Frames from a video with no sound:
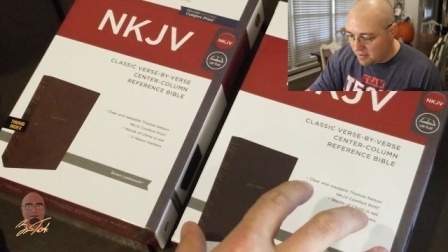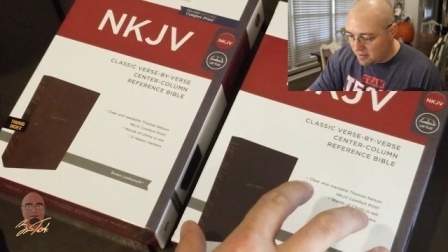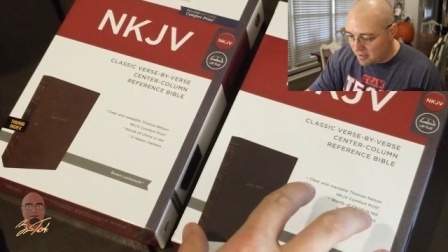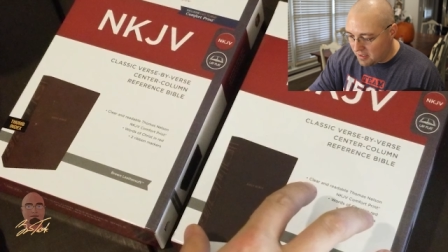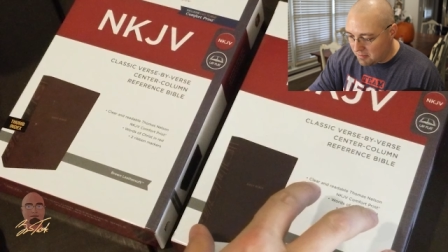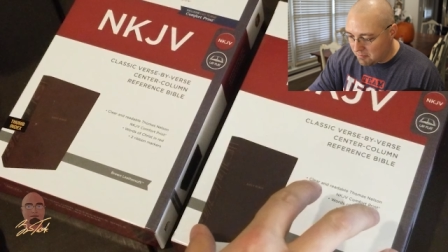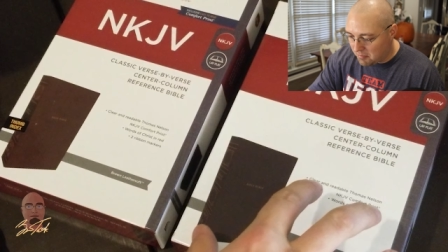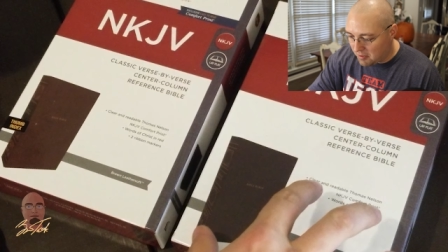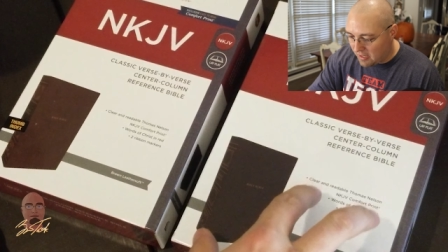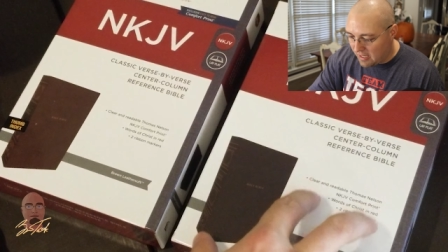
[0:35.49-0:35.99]

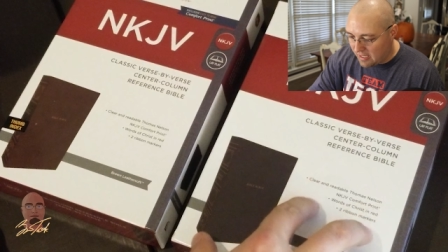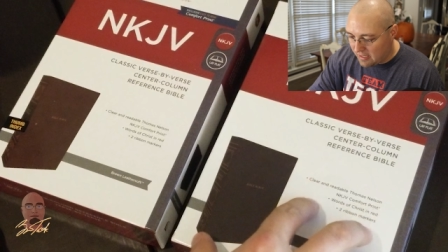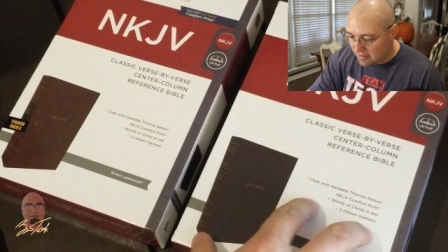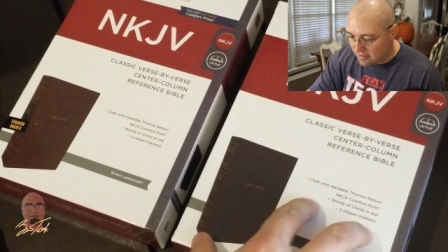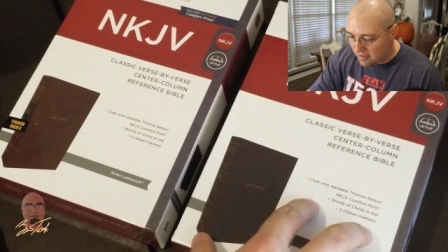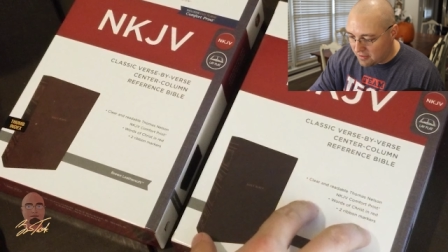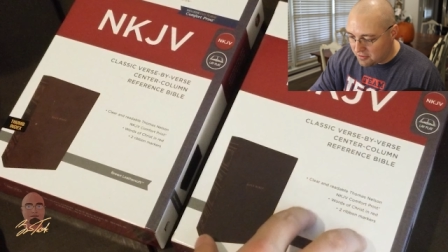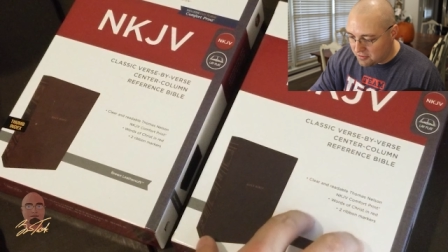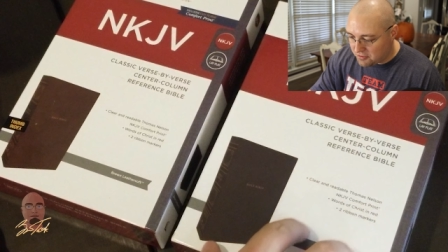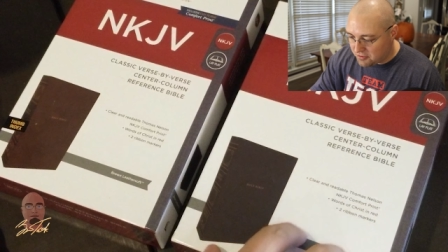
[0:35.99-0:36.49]
The black
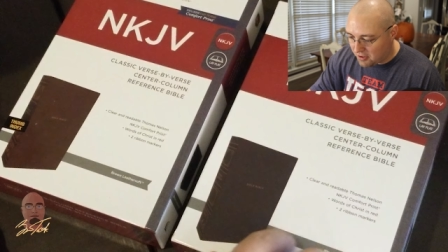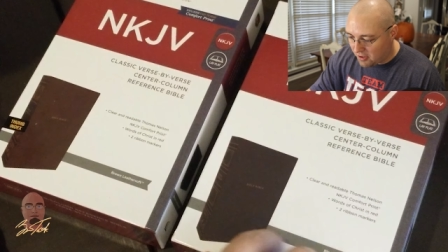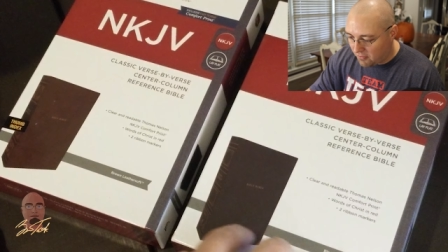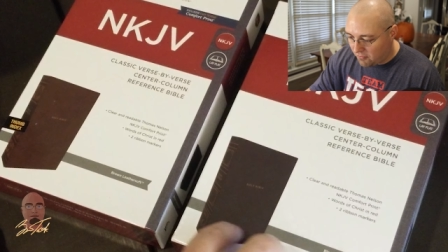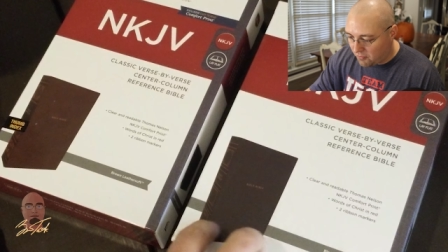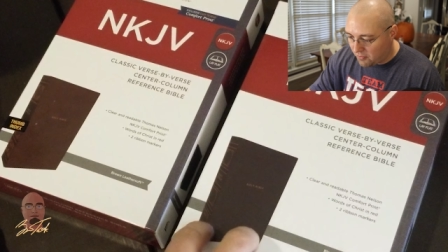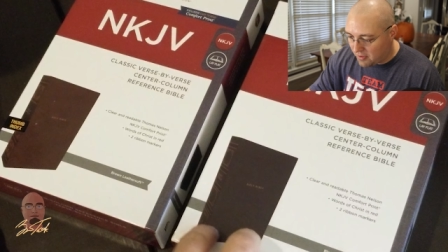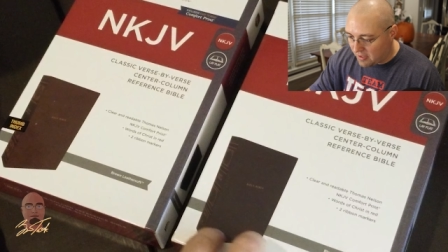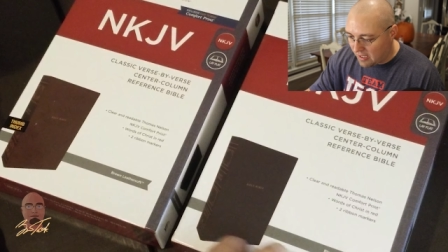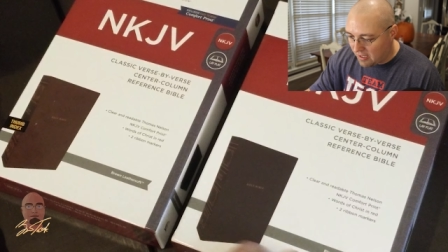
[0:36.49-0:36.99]
leather
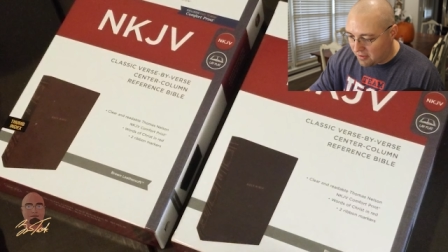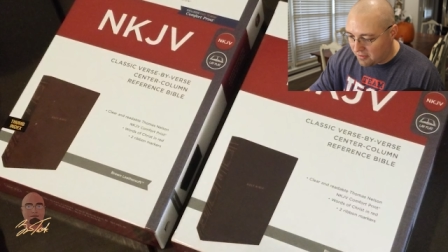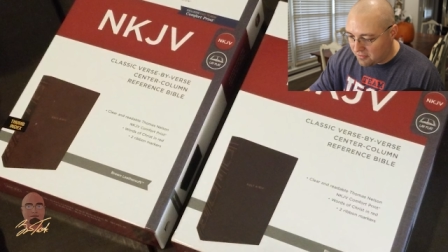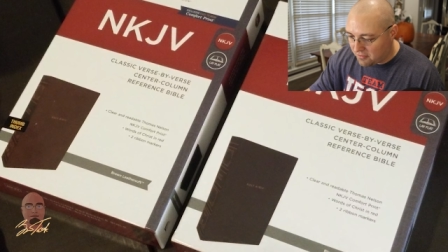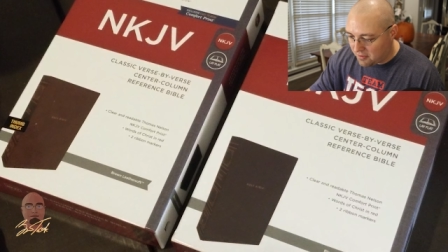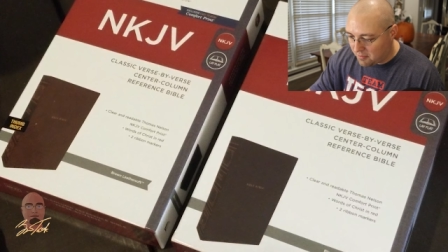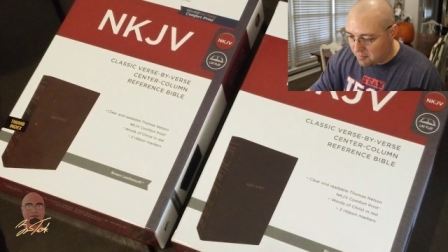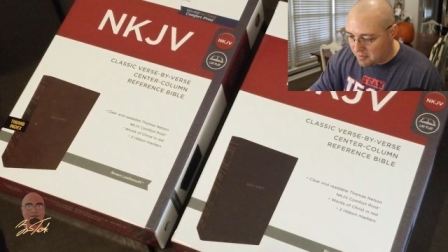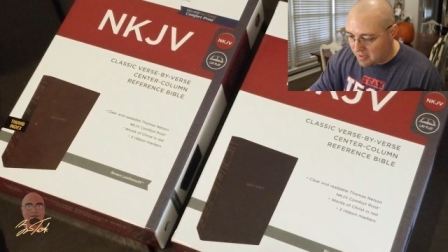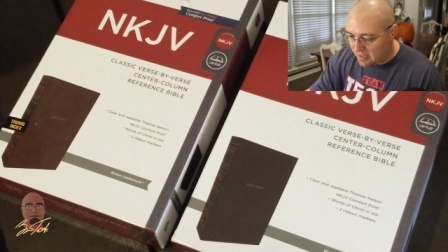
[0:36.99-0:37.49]
soft without
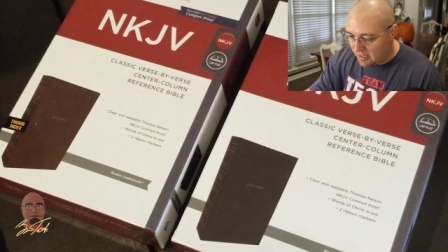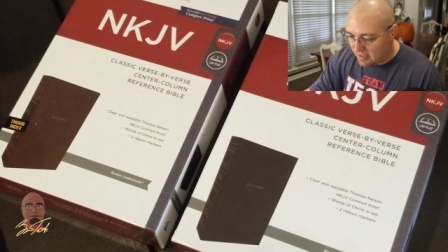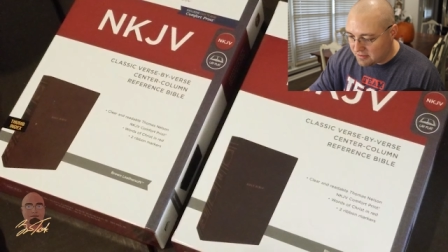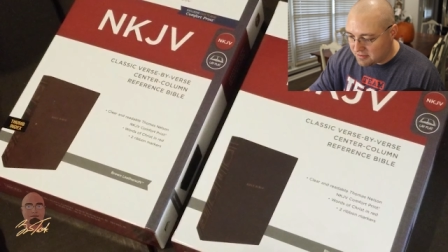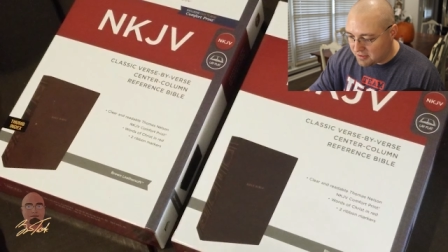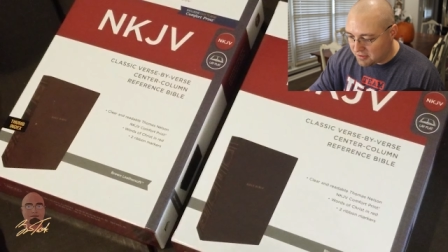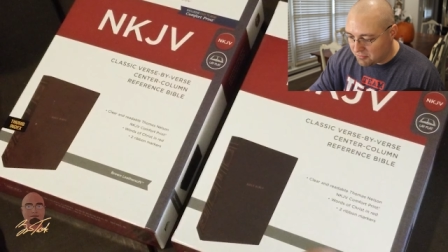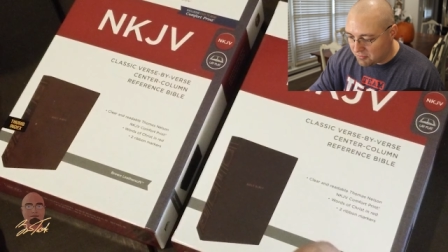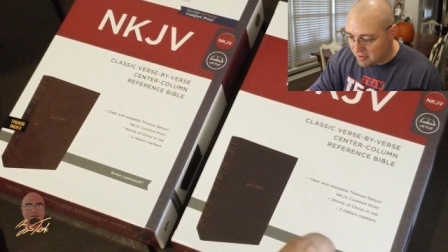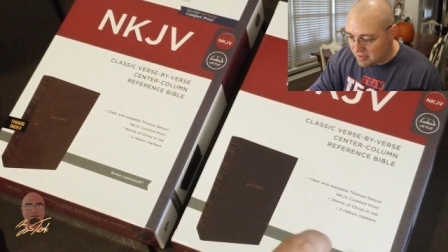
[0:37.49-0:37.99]
thumb
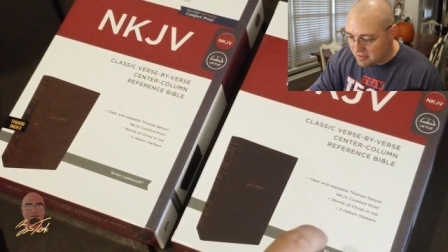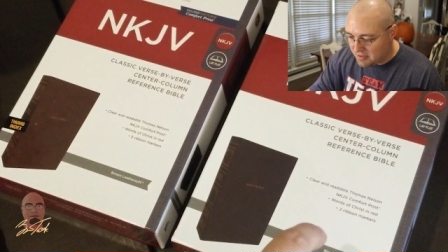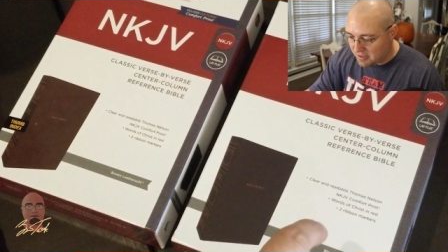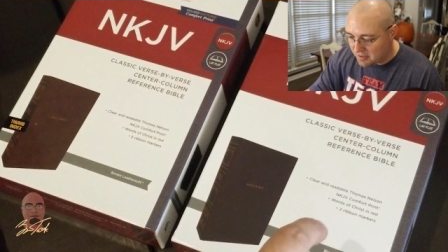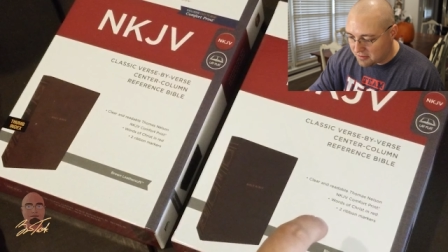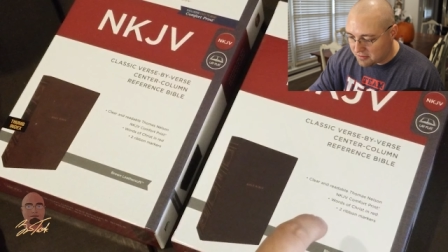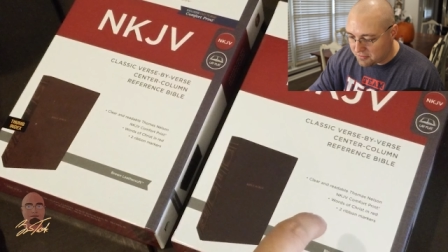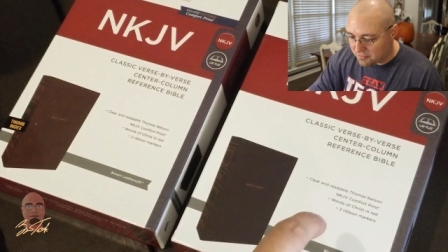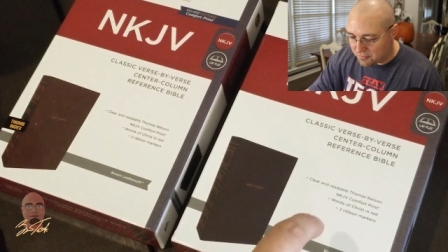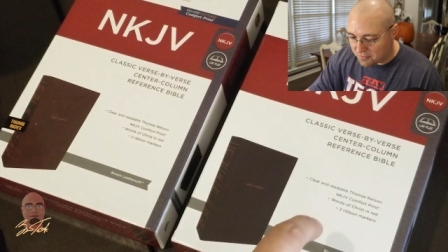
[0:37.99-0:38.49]
indexing
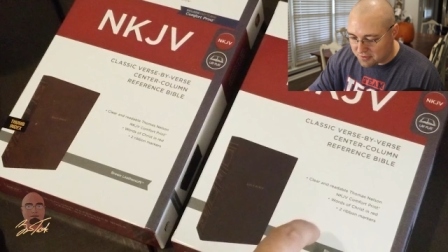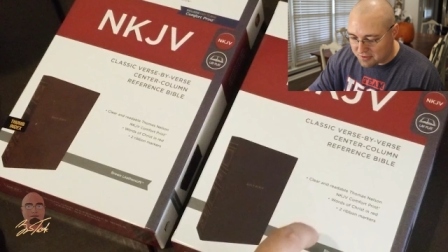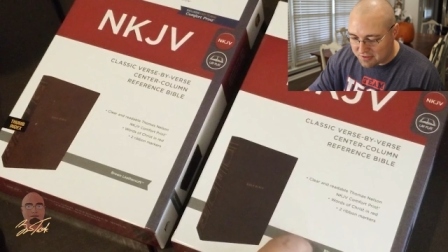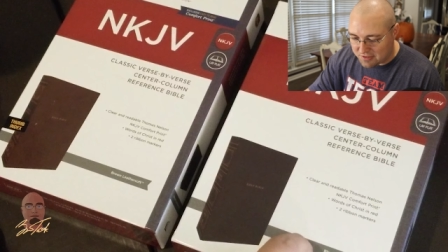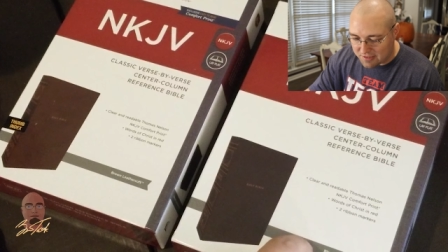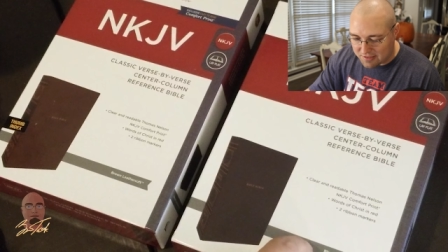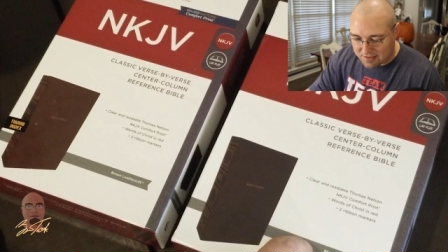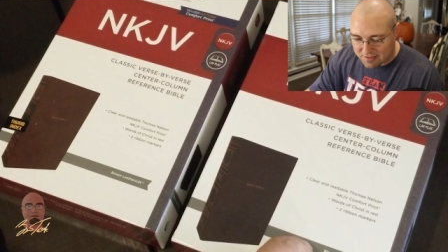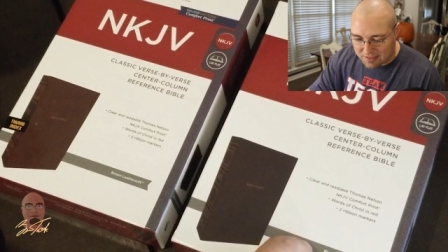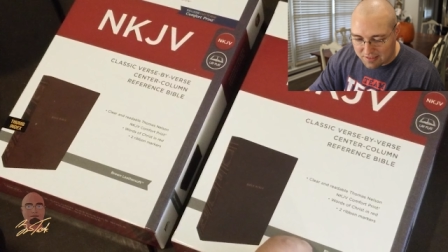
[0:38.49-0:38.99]
retails for
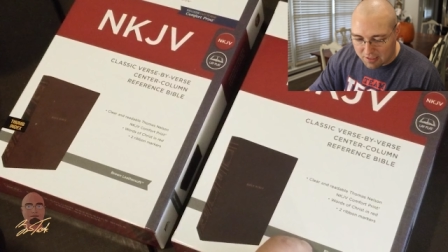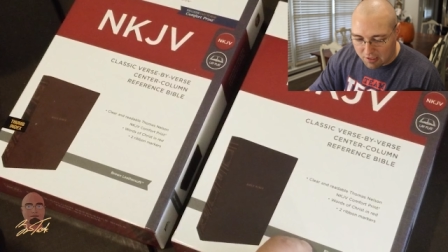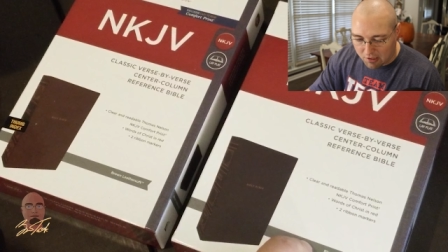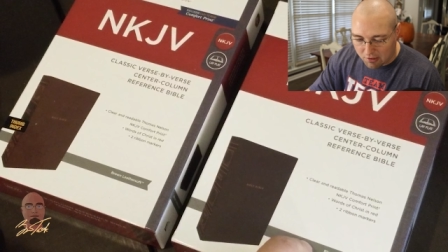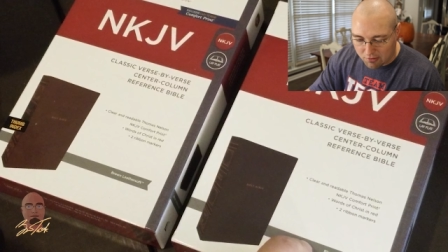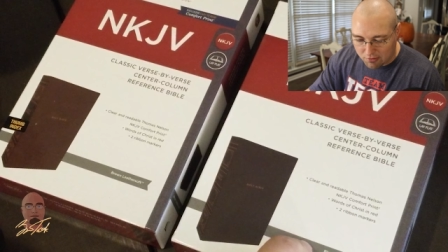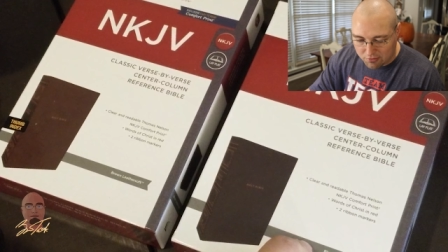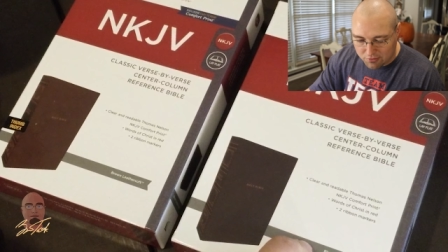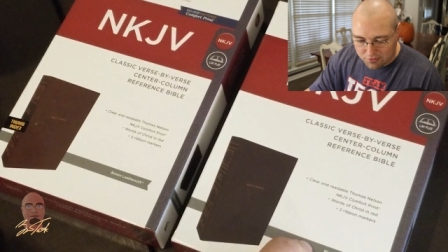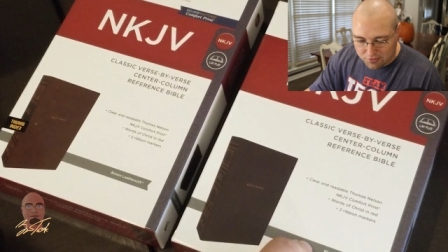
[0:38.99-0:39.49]

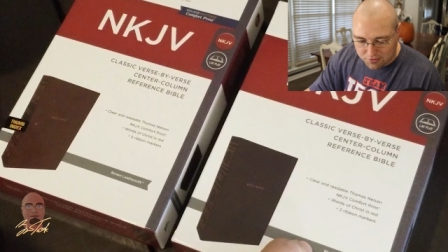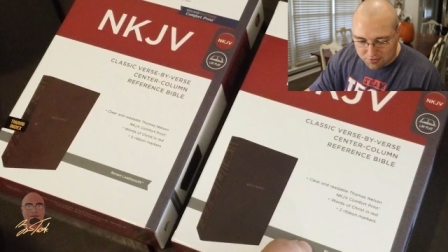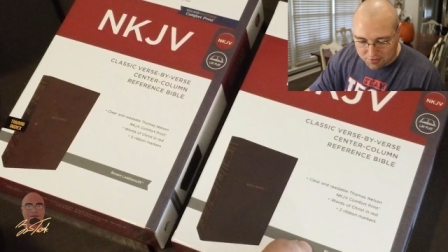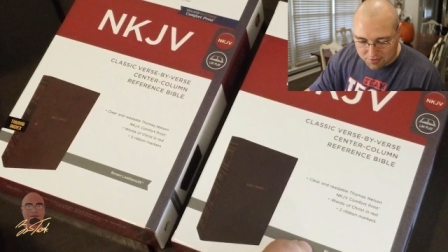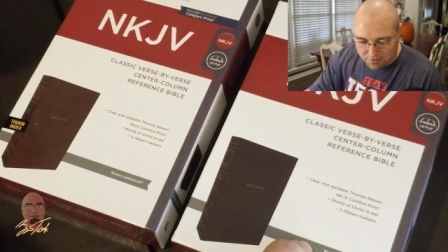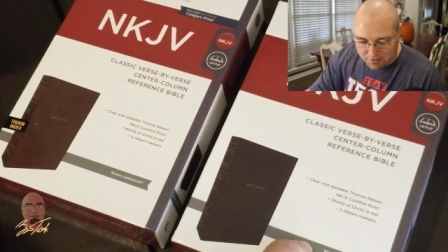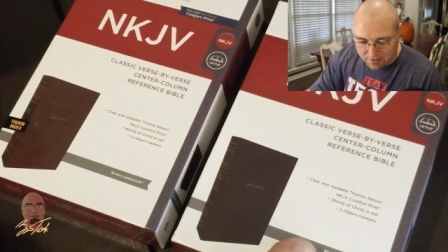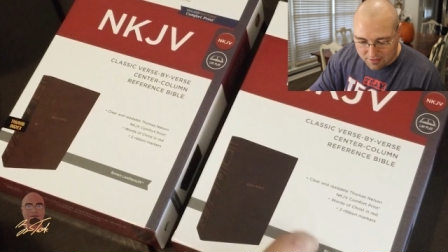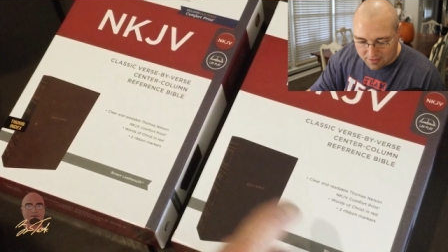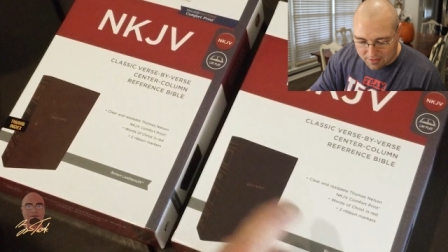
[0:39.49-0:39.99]
$60